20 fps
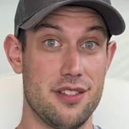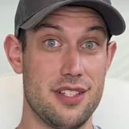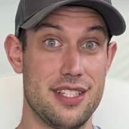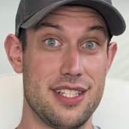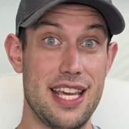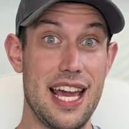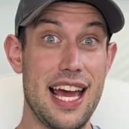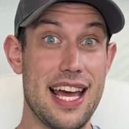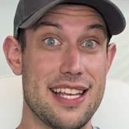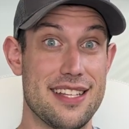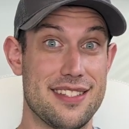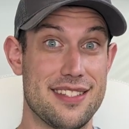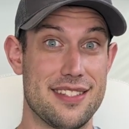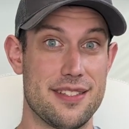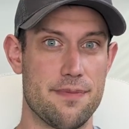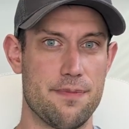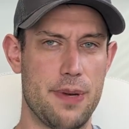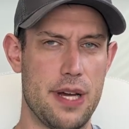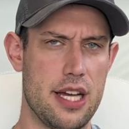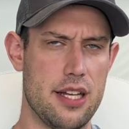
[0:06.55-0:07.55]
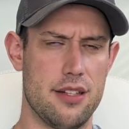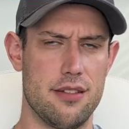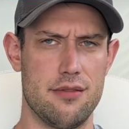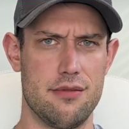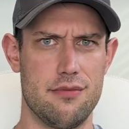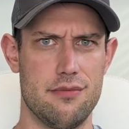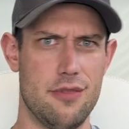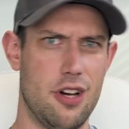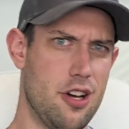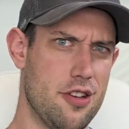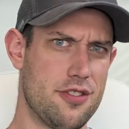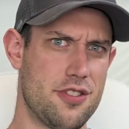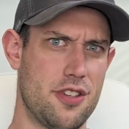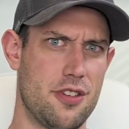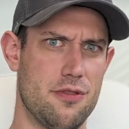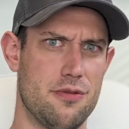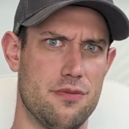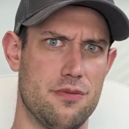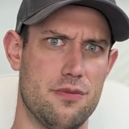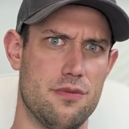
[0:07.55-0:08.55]
Yes, but
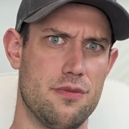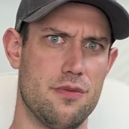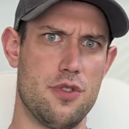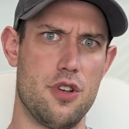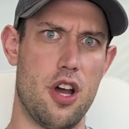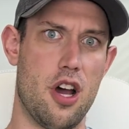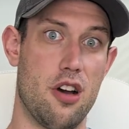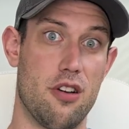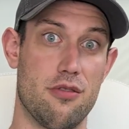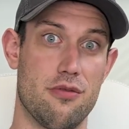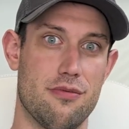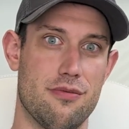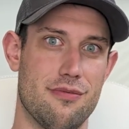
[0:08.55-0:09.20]
also no.